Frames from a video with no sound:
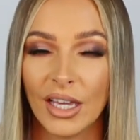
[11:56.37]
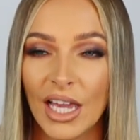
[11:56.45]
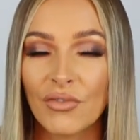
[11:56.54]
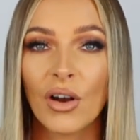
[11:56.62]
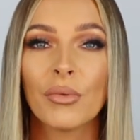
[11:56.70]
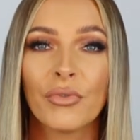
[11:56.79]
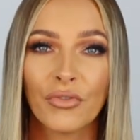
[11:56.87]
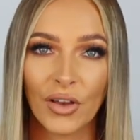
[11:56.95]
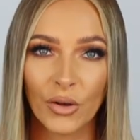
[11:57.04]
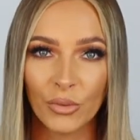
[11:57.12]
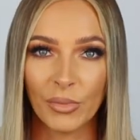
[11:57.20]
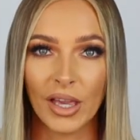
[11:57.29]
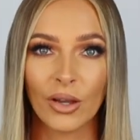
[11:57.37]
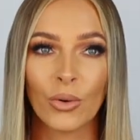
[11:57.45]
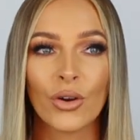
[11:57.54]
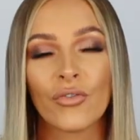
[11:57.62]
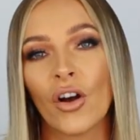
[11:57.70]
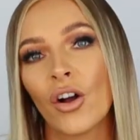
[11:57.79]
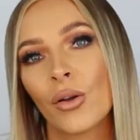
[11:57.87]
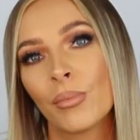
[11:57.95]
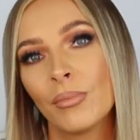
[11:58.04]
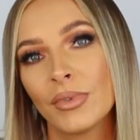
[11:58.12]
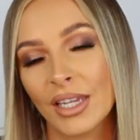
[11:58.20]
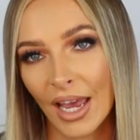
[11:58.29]
If I'm filming or if
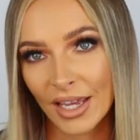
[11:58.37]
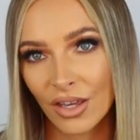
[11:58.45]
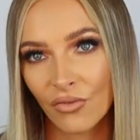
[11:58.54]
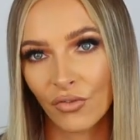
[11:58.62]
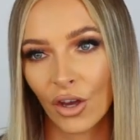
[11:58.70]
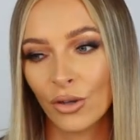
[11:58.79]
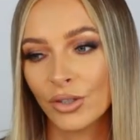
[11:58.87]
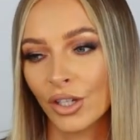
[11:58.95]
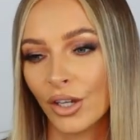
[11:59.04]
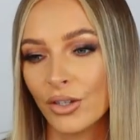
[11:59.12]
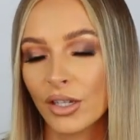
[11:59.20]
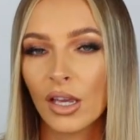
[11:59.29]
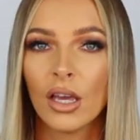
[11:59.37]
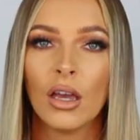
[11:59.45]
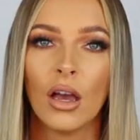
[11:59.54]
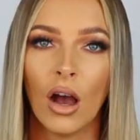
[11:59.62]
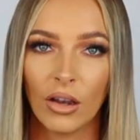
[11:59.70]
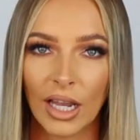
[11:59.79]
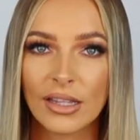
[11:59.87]
I'm taking photos, I'll